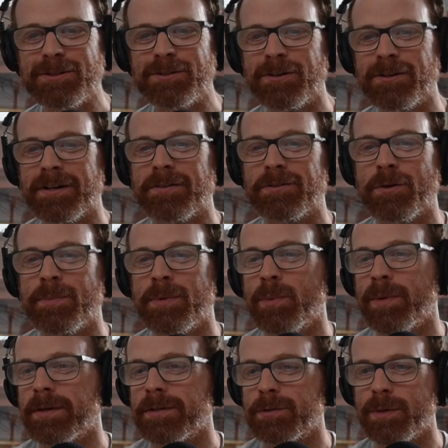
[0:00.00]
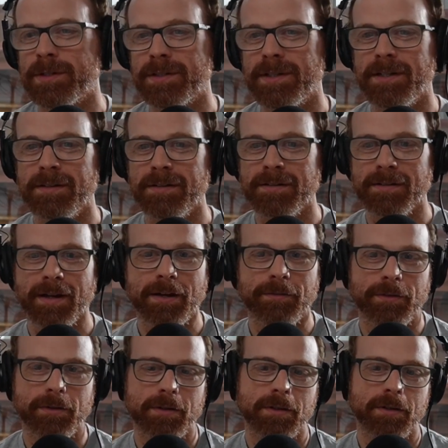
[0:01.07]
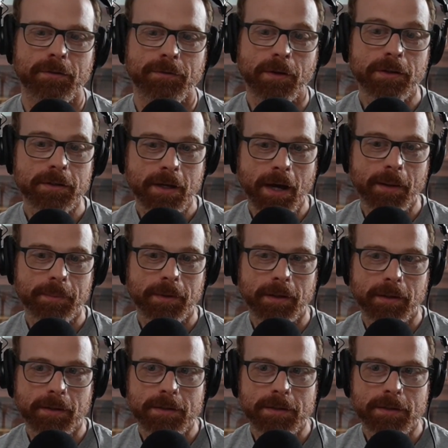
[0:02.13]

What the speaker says: Dirk, I was hoping we could switch gear, kind of a fun topic,